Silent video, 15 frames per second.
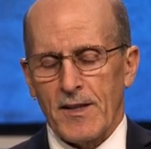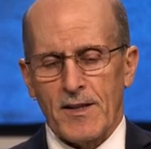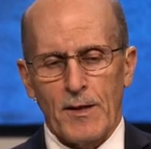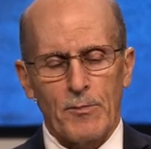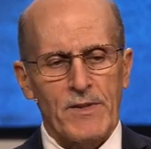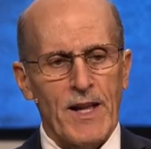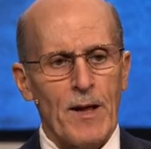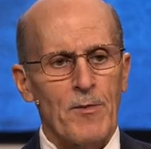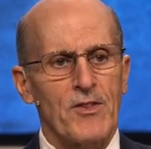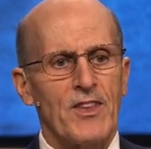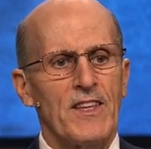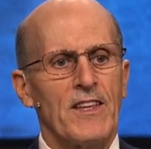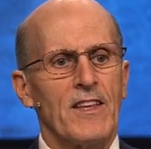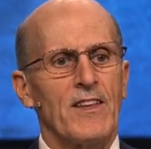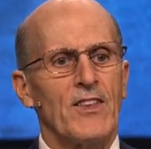Sometimes
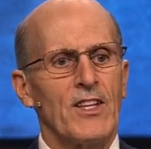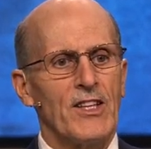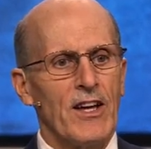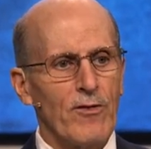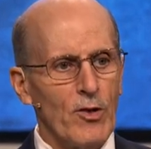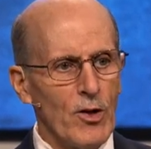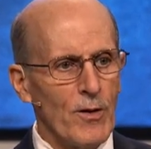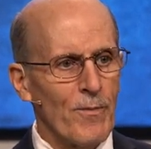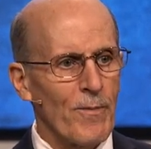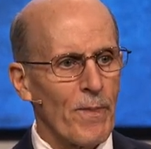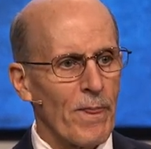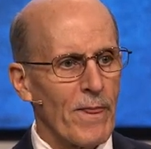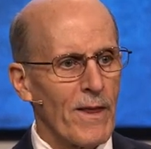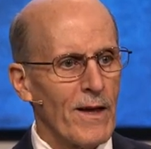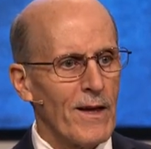the, the devil
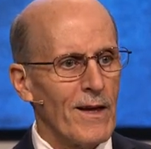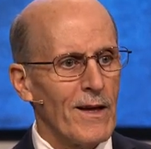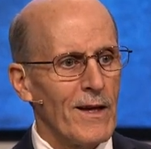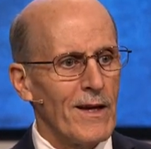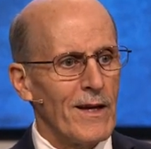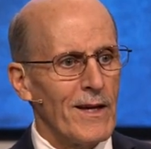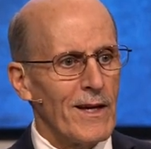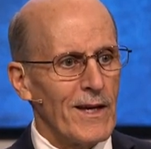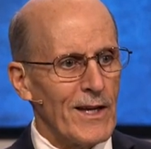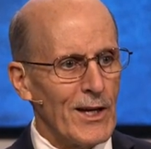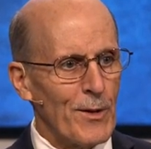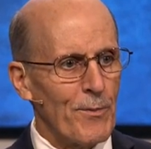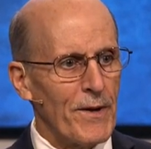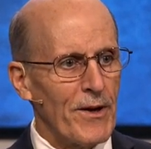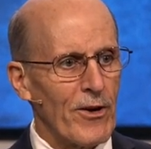
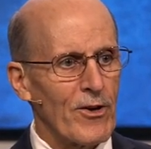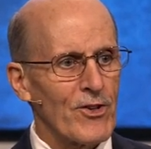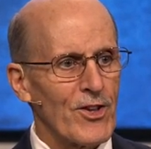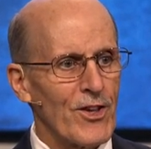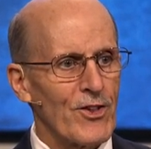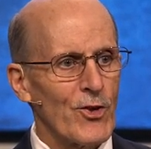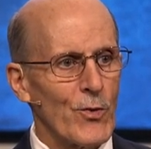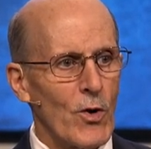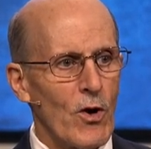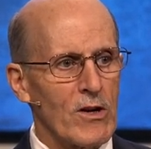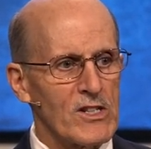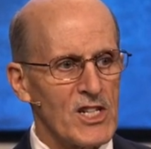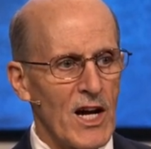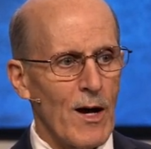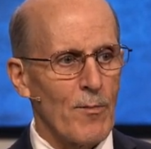he appears as the
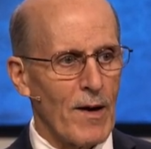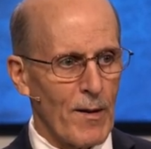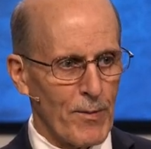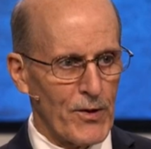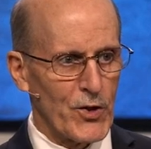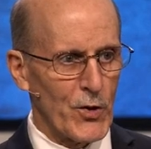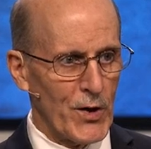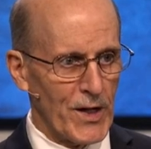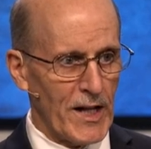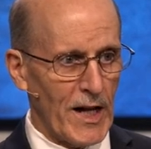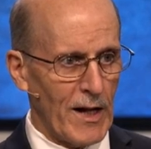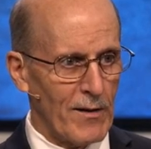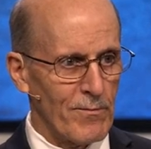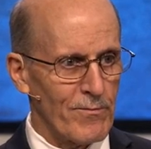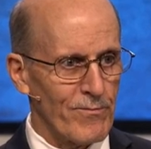wrong job opportunity.